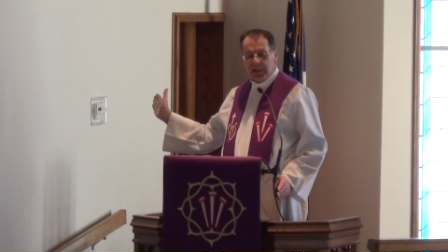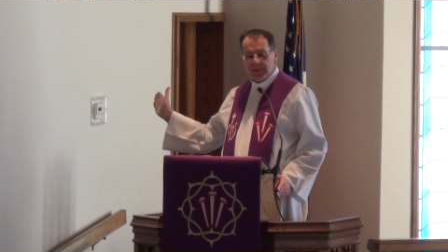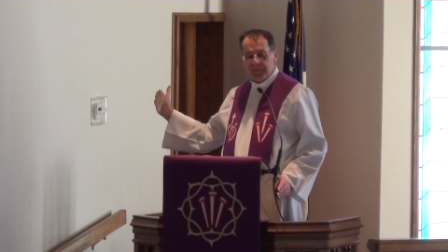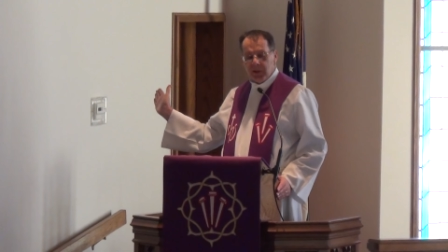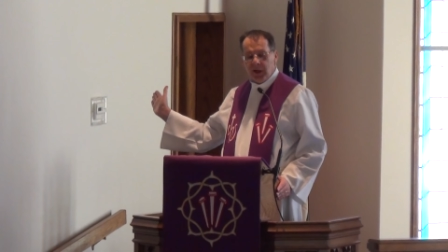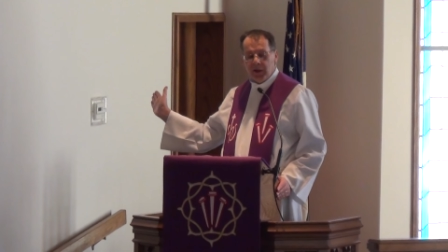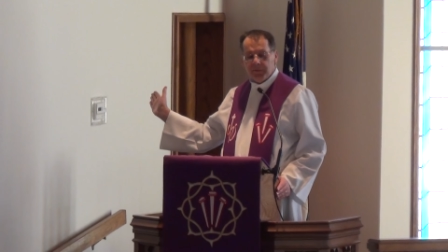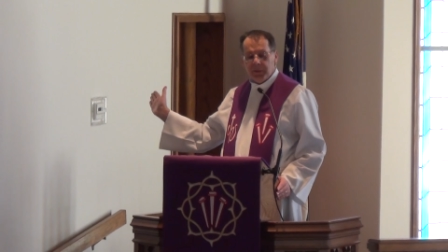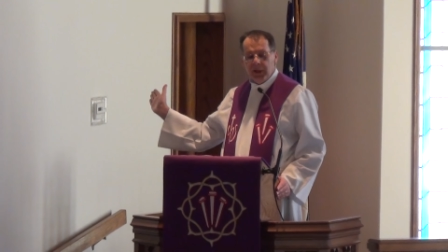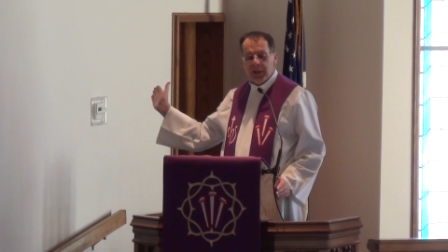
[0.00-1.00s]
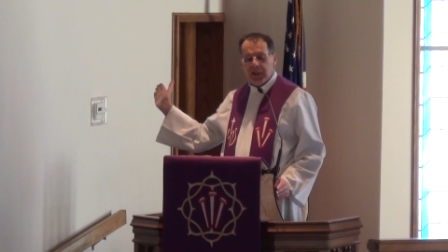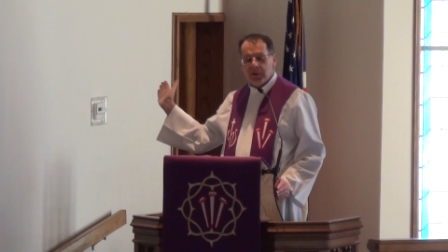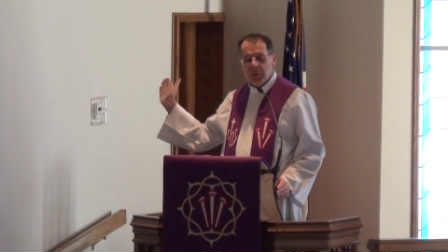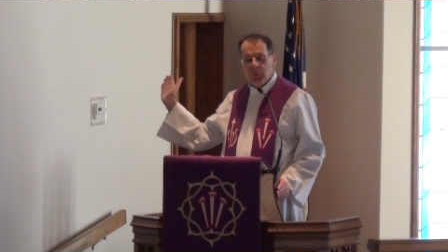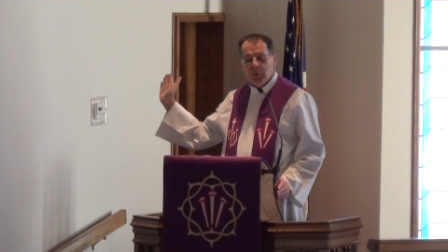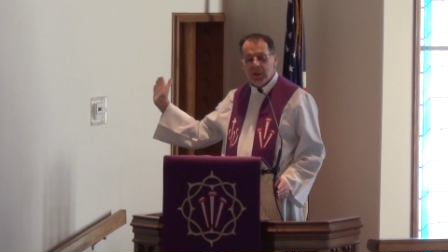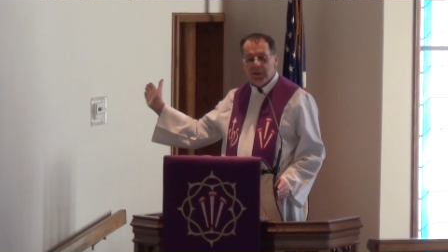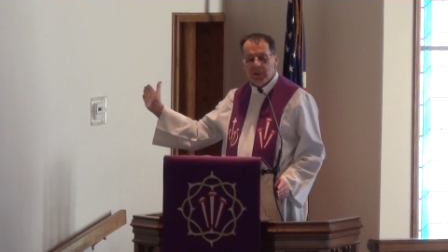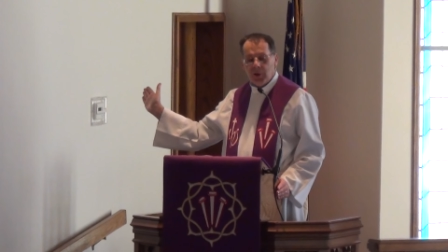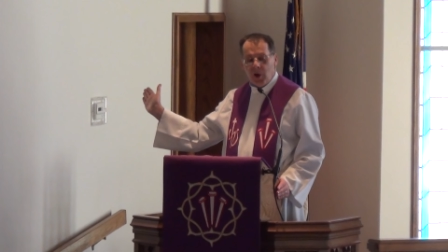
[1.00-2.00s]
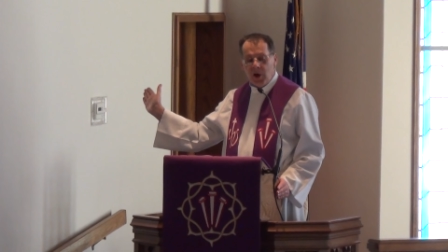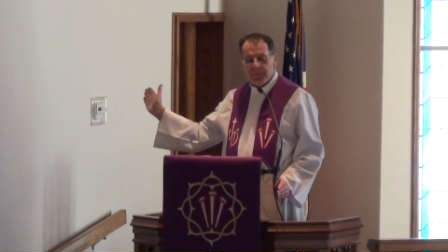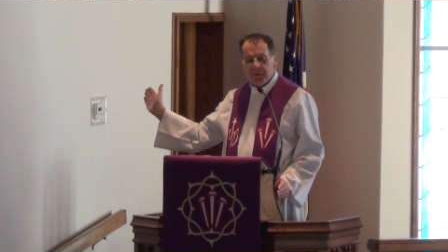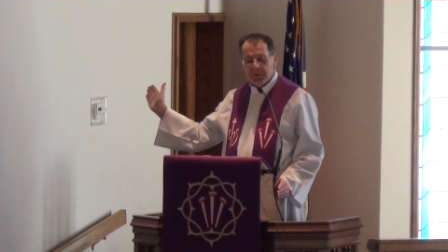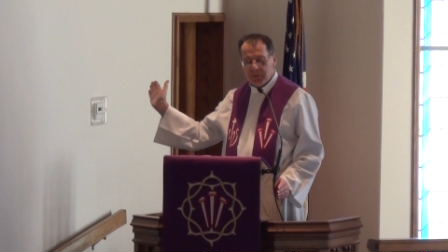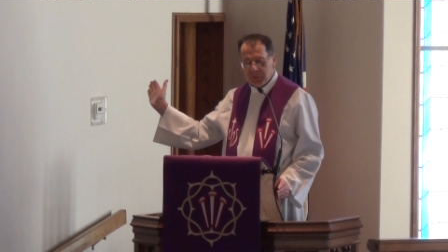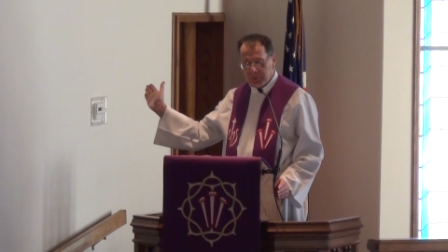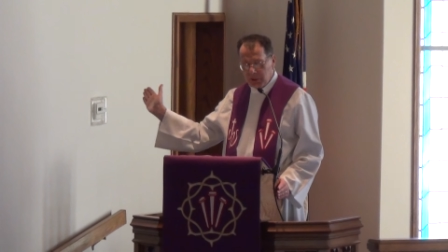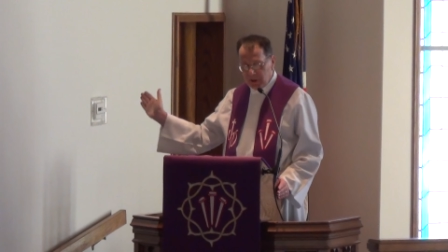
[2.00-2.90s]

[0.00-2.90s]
kind of love that the world offers and